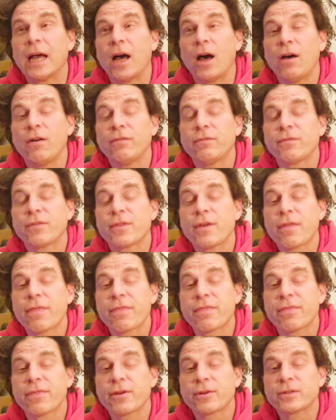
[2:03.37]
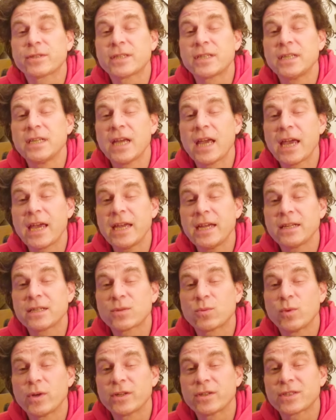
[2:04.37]
Of the
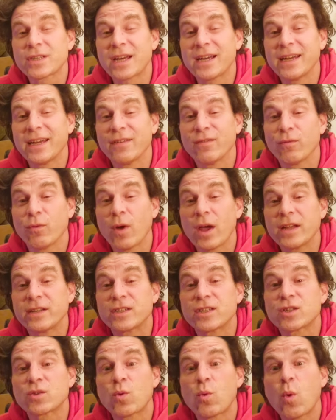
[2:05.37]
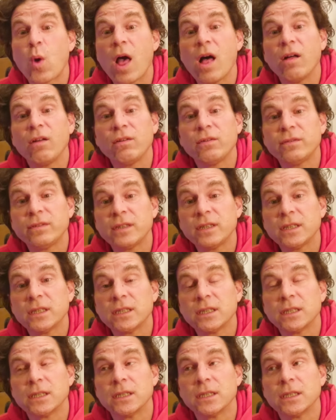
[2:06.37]
38 winners, I have read 12.
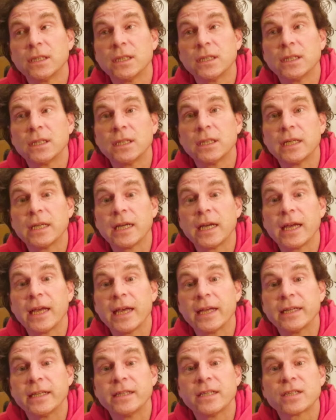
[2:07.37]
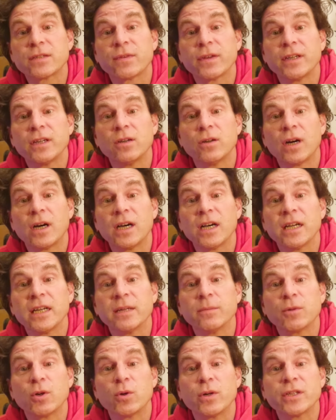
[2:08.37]
And in this video, I
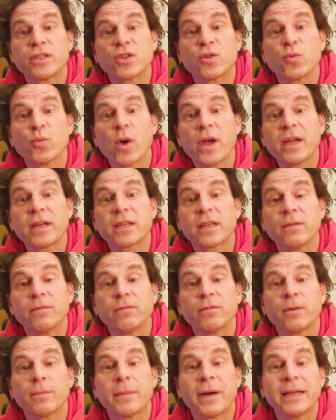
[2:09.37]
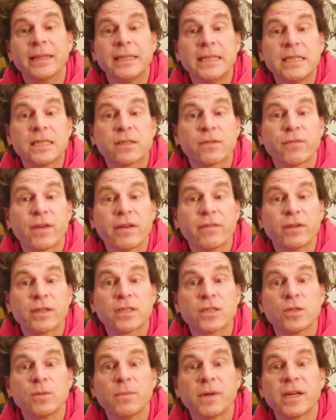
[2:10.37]
am going to rank them from my least favorite
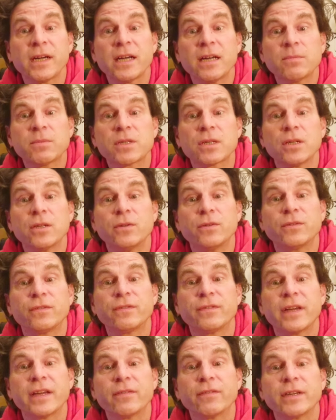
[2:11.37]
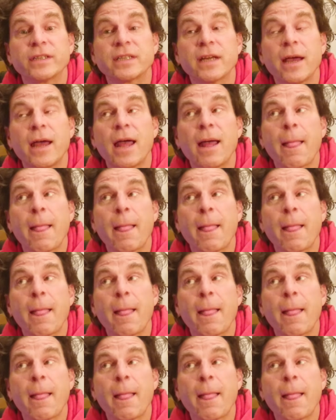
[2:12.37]
to my absolute favorite.